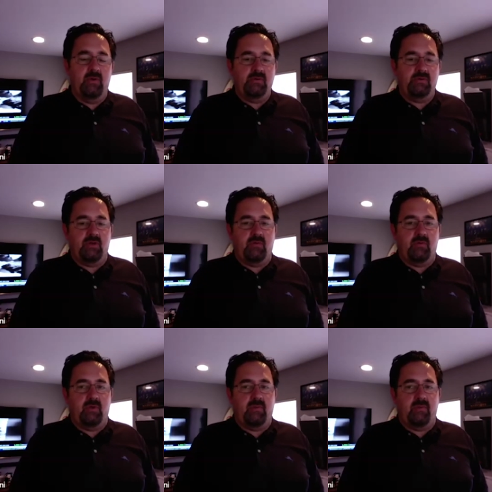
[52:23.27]

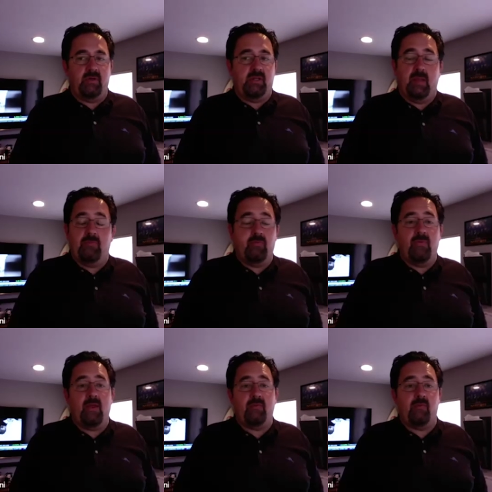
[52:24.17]
So we're going to keep doing
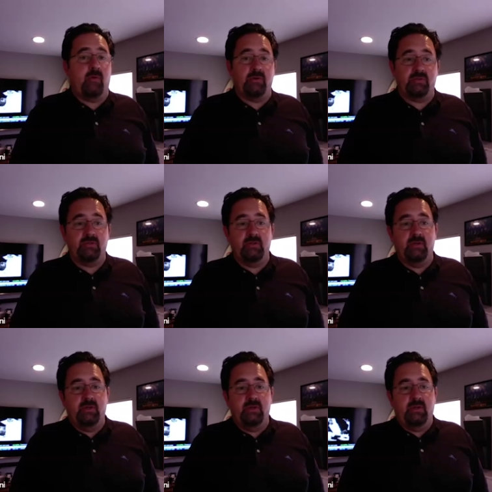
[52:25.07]
that, of course.
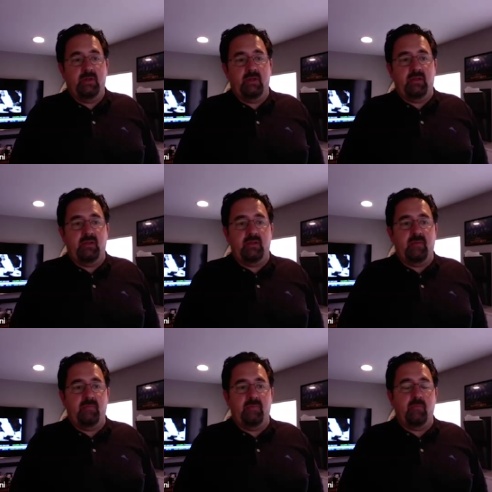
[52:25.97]
And
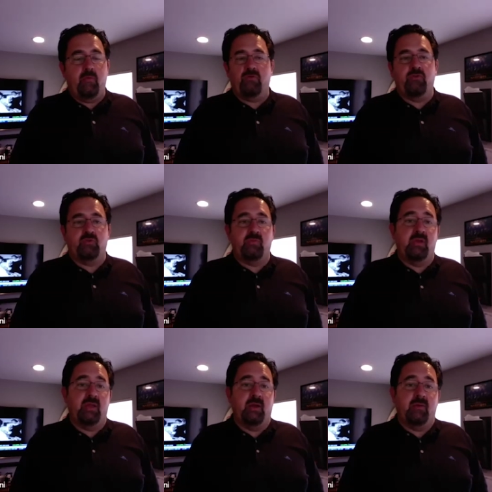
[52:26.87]
more social
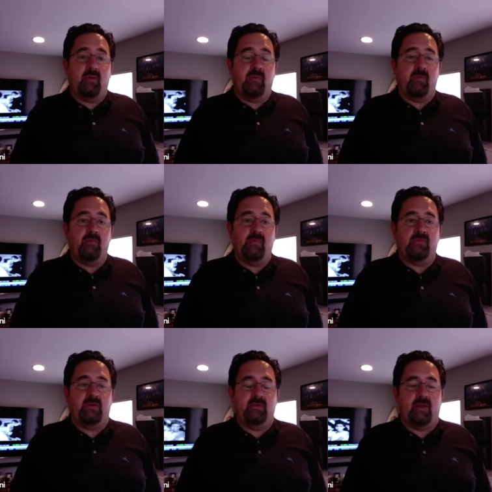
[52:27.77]
media. I mean, we've
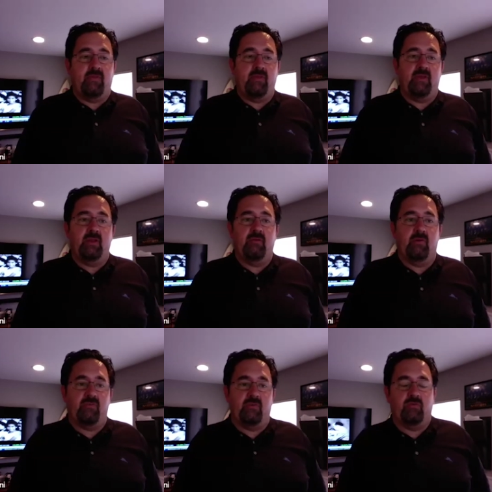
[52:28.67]
seen, I think, an
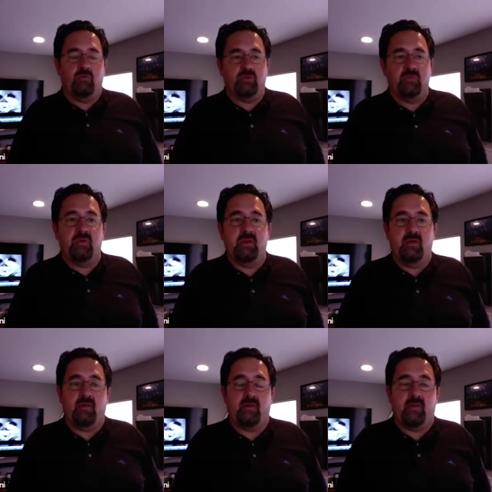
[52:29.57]
increase on social
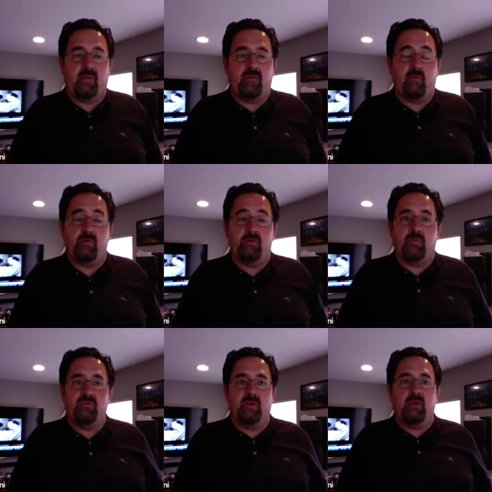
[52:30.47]
media at like
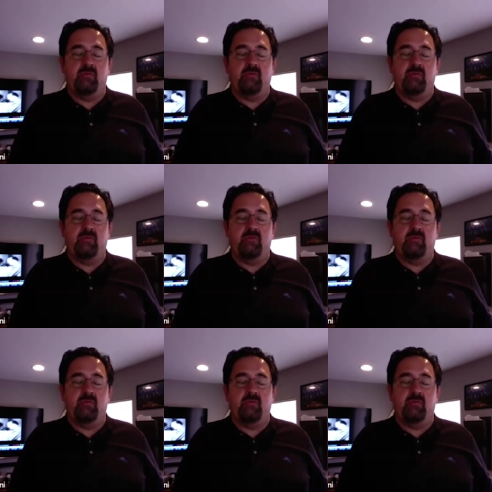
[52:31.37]
400%.